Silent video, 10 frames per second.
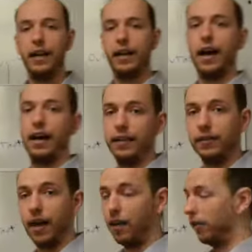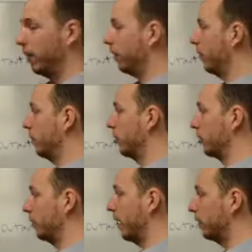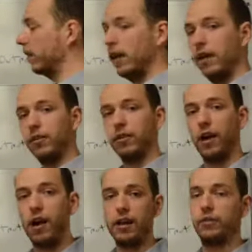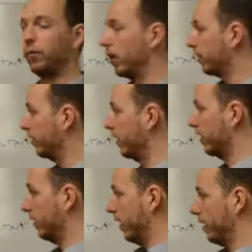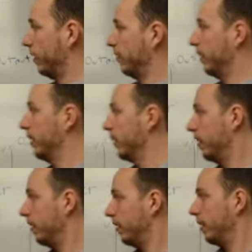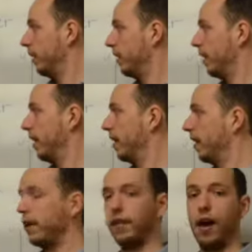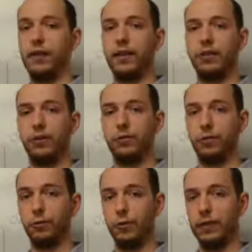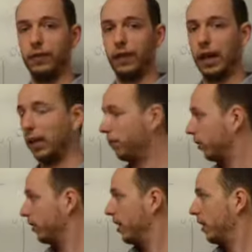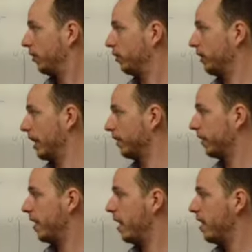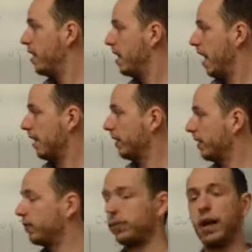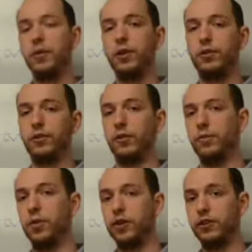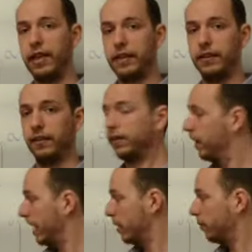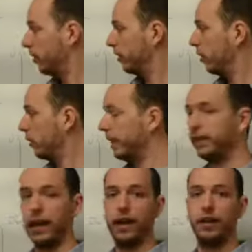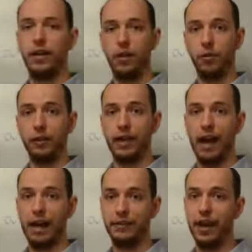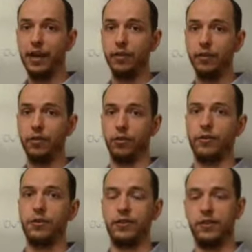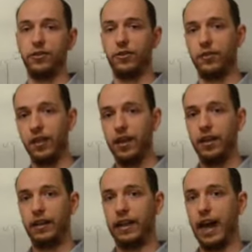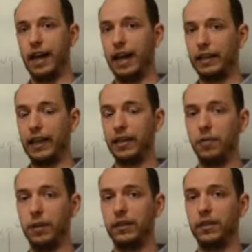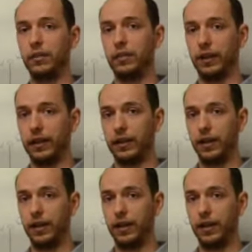the sound from those waves. So how it works is that the circuit will receive an input to the antenna, and then it will be able to modulate this input with a diode. So it's basically just getting rid of like